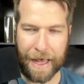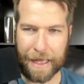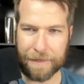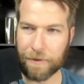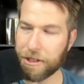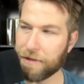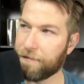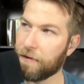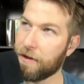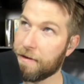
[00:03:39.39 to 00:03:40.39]
which
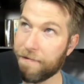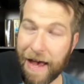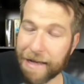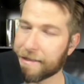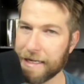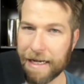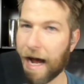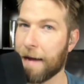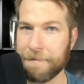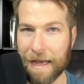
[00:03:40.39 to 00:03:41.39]
for the vaccine,
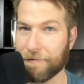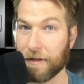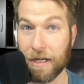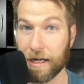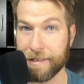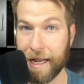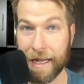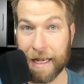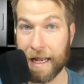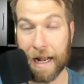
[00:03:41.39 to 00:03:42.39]
I'm definitely not
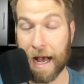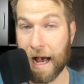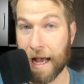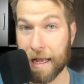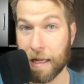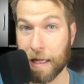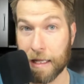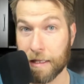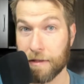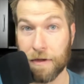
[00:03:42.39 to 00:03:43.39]
taking it.
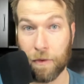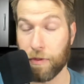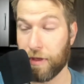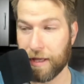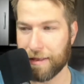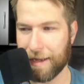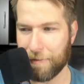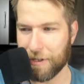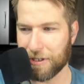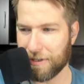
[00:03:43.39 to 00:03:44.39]
I don't think that
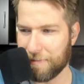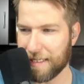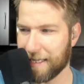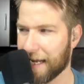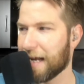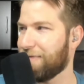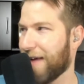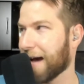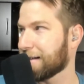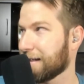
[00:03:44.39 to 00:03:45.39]
we should be taking
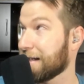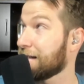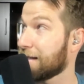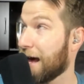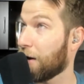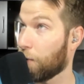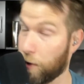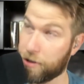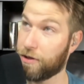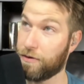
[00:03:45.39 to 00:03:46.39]
vaccines that are
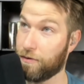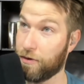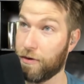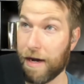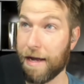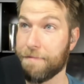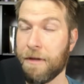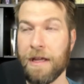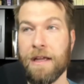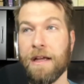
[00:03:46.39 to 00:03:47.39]
rushed through. I,
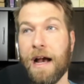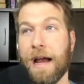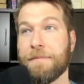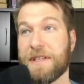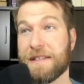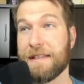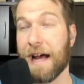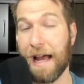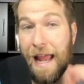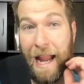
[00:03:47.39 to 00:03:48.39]
I'm
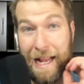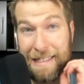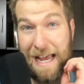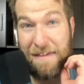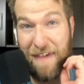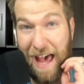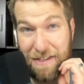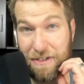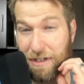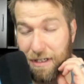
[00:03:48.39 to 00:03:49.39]
not an
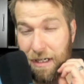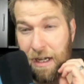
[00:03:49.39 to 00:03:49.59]
anti-vaxxer.